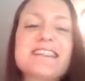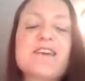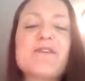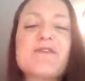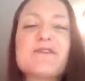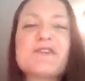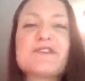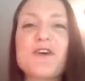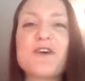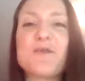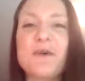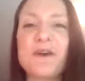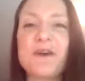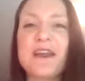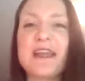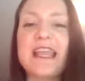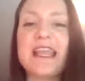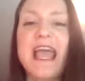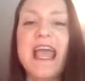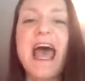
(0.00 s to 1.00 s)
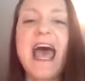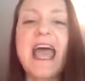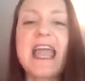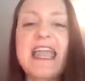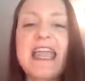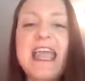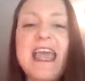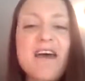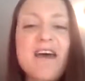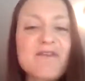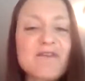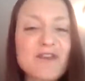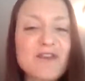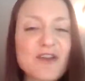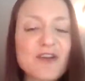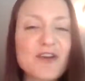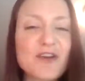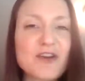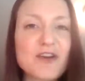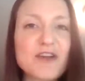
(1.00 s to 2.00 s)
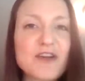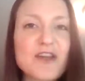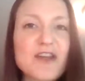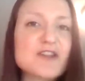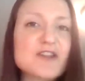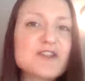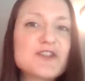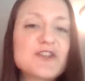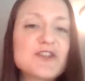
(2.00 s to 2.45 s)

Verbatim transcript: So don't worry. I have learned